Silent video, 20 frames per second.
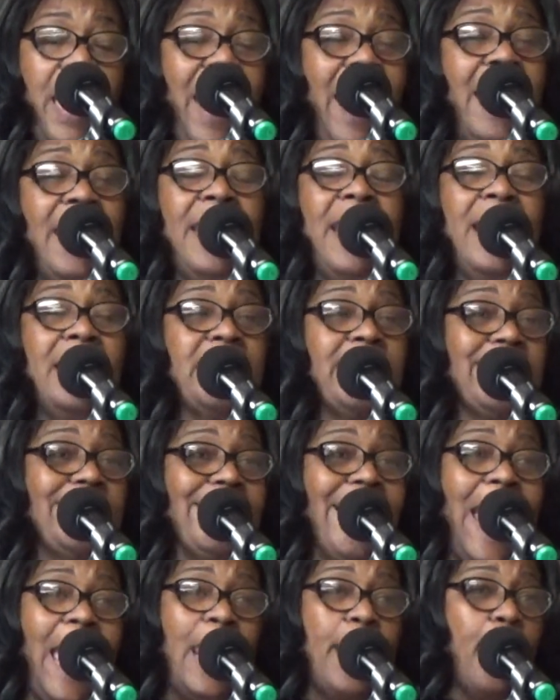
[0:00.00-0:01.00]
And it's
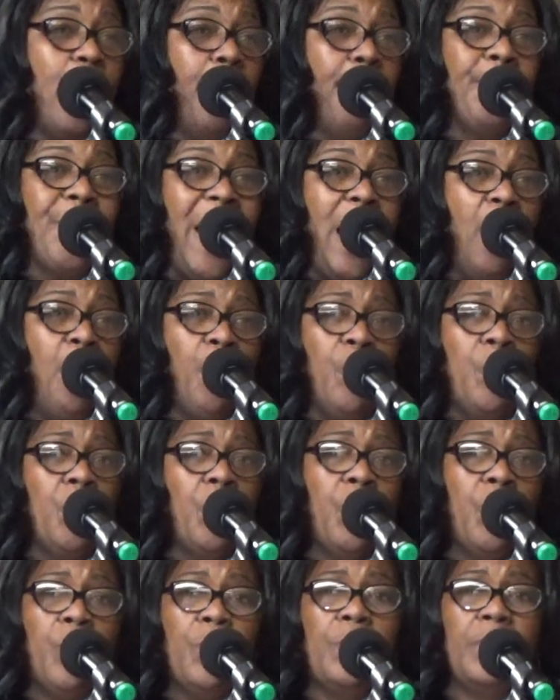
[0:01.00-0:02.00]
not about
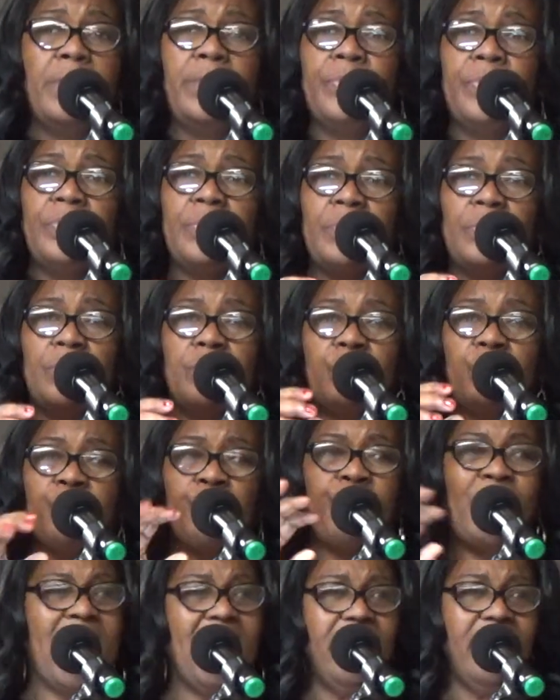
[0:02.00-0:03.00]

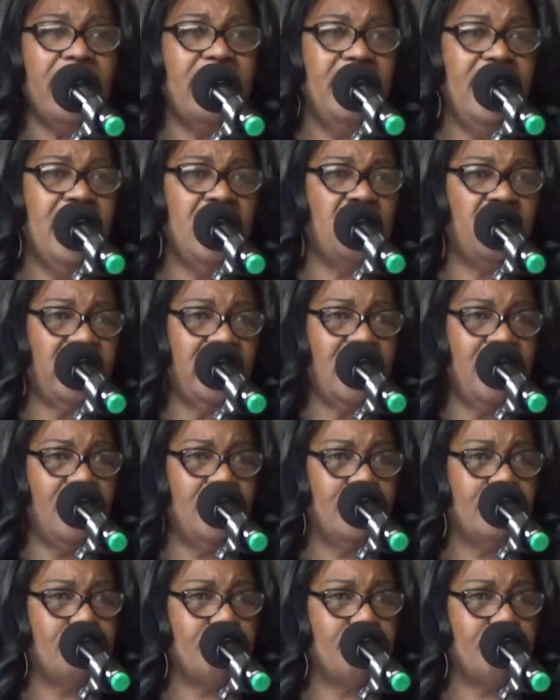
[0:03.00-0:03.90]
recognition.